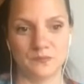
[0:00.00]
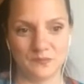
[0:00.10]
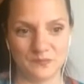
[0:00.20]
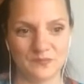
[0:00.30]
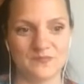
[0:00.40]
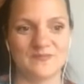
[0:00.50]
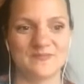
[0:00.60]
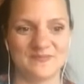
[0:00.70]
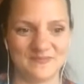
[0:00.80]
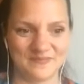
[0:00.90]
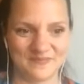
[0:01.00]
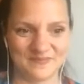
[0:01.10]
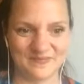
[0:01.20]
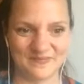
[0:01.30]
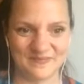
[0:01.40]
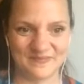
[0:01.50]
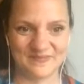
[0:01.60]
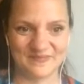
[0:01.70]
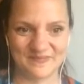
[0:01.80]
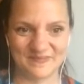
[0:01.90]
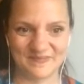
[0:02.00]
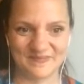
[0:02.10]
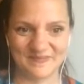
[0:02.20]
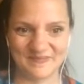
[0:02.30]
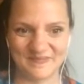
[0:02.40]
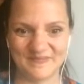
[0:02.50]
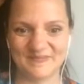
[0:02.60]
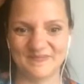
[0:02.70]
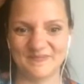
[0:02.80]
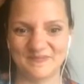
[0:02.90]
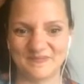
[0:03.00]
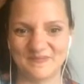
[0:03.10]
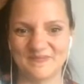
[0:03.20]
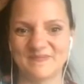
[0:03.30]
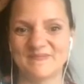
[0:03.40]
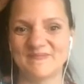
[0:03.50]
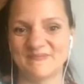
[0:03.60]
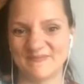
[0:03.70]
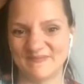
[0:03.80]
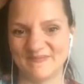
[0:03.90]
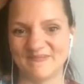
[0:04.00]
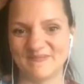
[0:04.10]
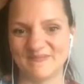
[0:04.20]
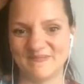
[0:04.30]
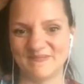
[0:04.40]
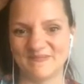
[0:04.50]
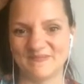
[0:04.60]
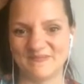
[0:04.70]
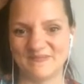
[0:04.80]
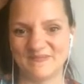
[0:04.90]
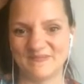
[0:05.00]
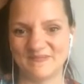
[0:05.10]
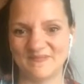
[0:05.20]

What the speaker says: [no speech]